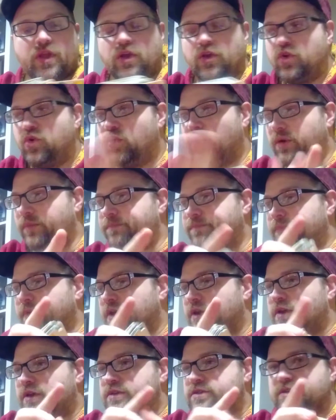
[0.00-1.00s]
Cool.
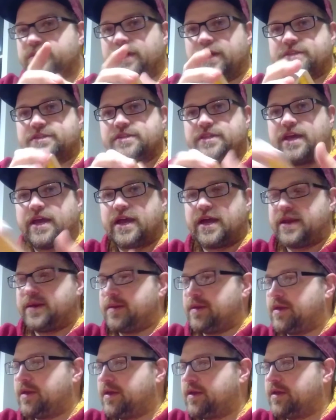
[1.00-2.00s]
So that's that.
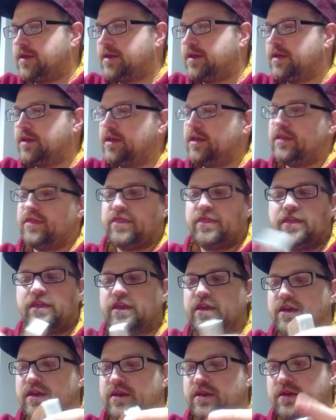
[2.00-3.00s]
And
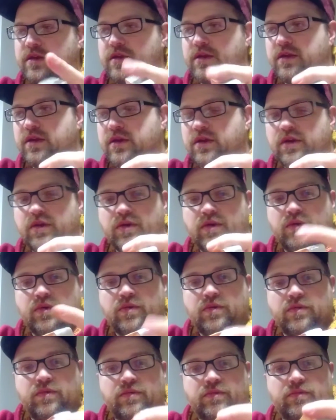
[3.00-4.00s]
then
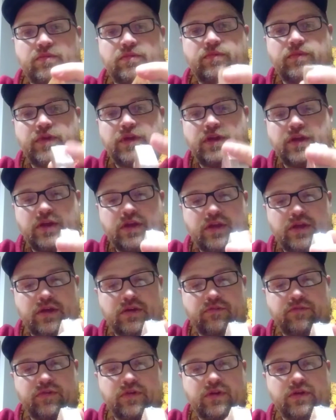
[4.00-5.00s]
we
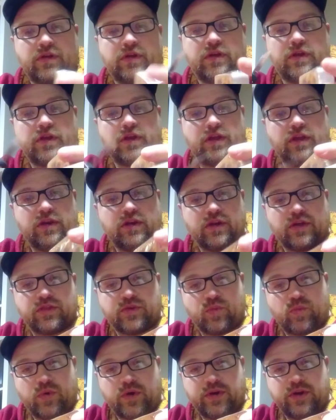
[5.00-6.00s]
have another
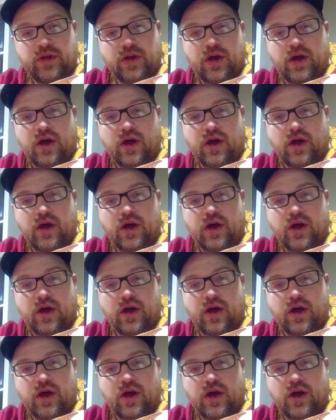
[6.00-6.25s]
one.